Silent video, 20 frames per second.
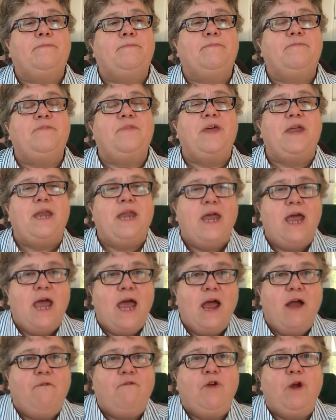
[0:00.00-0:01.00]
that
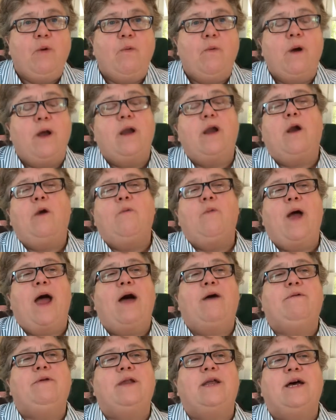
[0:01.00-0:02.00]
everyone
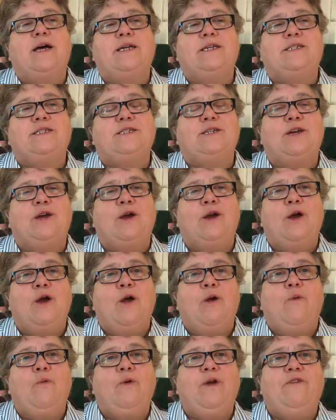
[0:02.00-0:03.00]
around us
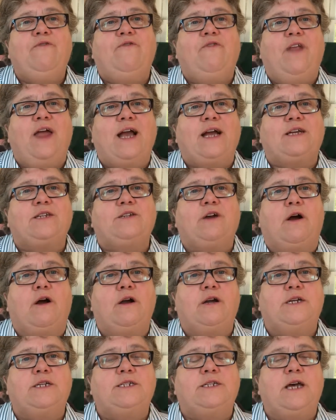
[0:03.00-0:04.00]
reflects
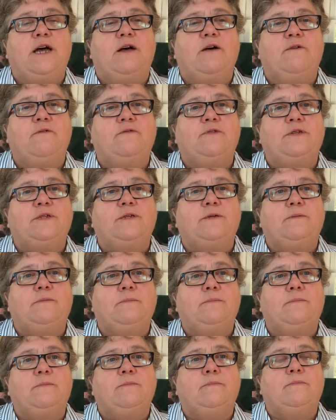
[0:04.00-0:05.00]
ourselves.
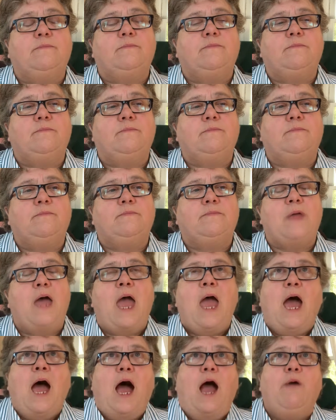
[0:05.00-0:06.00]

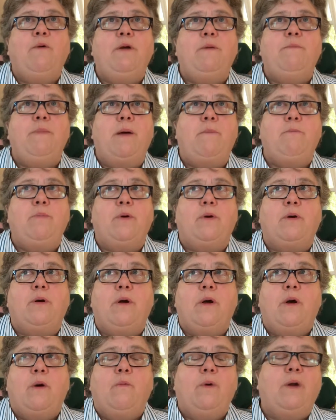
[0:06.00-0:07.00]
I remember
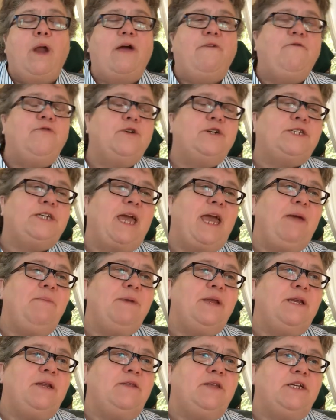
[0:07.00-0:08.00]
when I first came
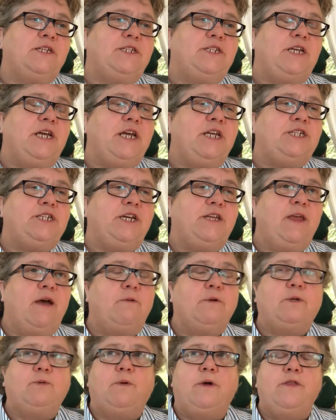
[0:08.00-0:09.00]
into this teaching, that
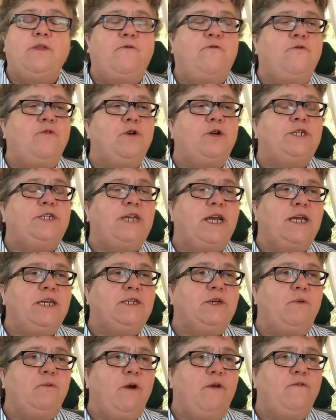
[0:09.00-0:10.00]
was one of the first things
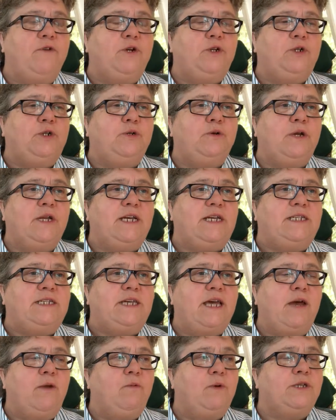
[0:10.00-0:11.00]
that Reverend Julie
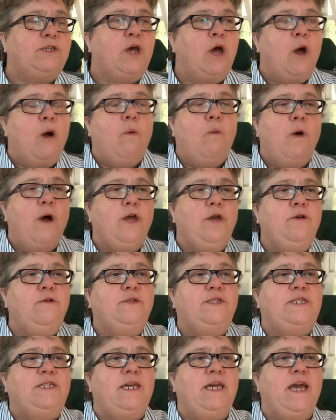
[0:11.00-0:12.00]
said was, what you
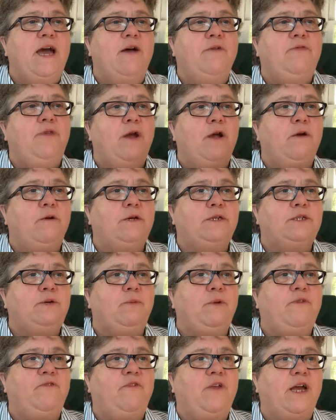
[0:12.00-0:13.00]
see out there is
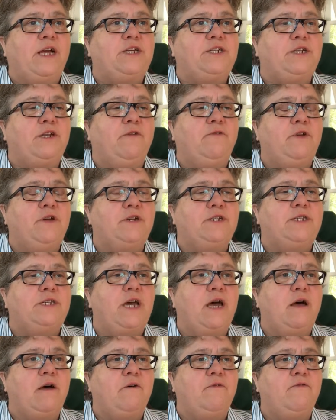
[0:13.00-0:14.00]
a reflection of
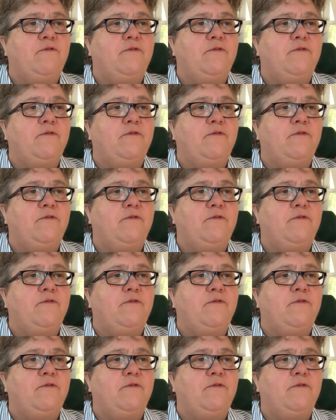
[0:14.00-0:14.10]
yourself.